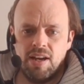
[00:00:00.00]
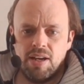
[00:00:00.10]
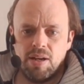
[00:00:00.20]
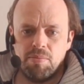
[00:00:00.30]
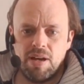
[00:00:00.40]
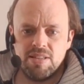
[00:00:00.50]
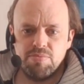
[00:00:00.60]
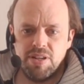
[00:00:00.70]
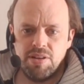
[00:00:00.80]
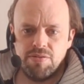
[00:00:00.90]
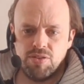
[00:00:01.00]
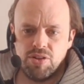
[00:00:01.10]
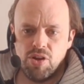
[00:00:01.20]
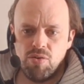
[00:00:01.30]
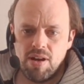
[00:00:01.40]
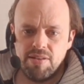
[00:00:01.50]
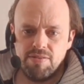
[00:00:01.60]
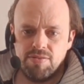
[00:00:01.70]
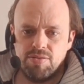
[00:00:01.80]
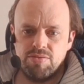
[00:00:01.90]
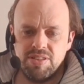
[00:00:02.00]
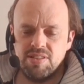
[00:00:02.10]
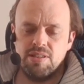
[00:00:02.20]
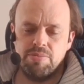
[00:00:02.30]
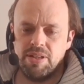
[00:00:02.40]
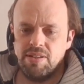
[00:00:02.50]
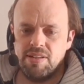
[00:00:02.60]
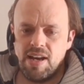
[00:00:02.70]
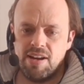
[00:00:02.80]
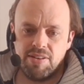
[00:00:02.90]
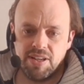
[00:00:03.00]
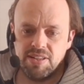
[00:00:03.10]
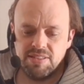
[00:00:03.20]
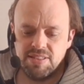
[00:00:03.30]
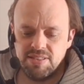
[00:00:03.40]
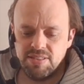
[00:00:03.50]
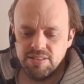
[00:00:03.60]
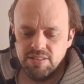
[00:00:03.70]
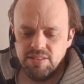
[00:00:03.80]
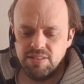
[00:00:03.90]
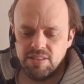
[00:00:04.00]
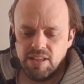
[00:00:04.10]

As many of you know, I've recently been hiring an assistant,